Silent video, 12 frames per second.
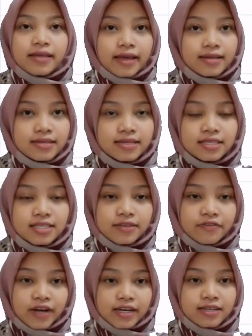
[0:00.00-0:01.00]
taxes,
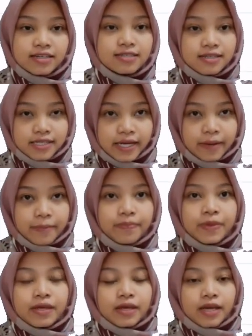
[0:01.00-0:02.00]
finance the debt,
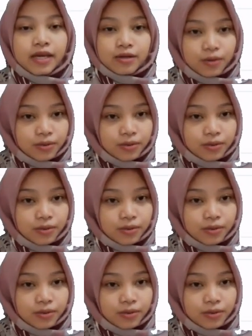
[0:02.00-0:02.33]
and